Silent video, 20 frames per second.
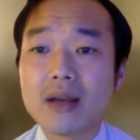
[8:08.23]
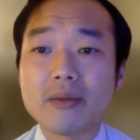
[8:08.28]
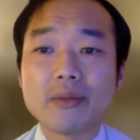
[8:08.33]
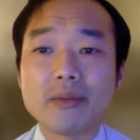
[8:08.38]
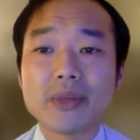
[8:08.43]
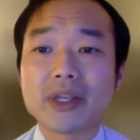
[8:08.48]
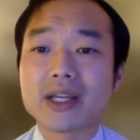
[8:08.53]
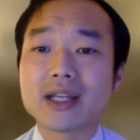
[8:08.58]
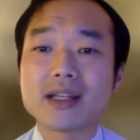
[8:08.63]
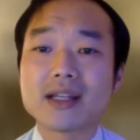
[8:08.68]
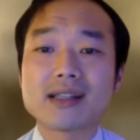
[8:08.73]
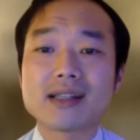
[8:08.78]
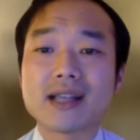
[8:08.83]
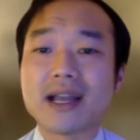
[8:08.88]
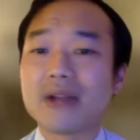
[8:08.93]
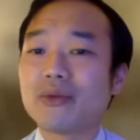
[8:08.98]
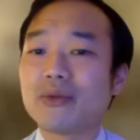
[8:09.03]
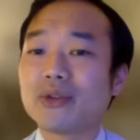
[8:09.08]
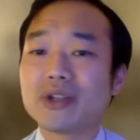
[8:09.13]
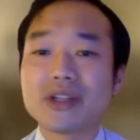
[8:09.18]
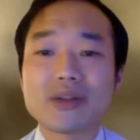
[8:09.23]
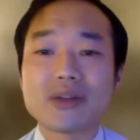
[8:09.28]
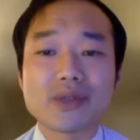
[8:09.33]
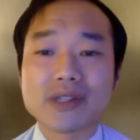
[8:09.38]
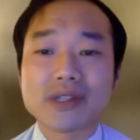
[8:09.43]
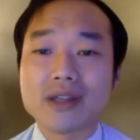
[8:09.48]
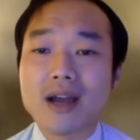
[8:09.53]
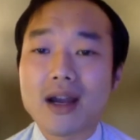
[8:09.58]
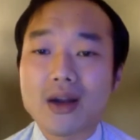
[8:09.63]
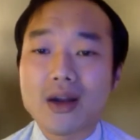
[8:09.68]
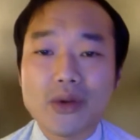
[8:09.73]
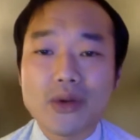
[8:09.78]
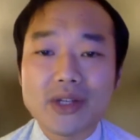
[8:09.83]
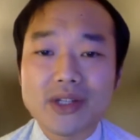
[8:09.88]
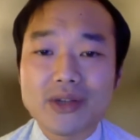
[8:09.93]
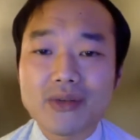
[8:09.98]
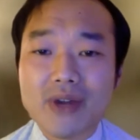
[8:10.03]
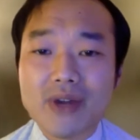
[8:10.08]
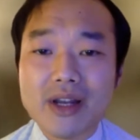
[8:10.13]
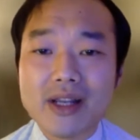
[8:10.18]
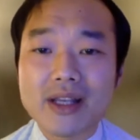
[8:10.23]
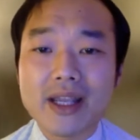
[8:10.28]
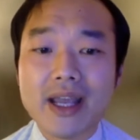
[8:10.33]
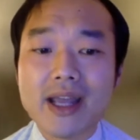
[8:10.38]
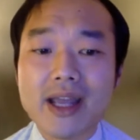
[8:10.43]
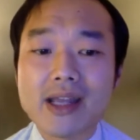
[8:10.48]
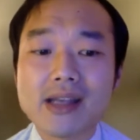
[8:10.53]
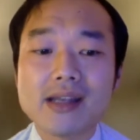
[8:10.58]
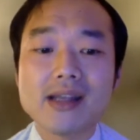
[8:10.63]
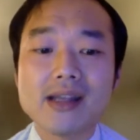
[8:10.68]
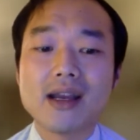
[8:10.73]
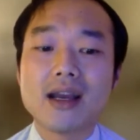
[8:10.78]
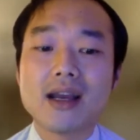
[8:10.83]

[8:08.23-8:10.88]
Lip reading: because I really was not going to run again.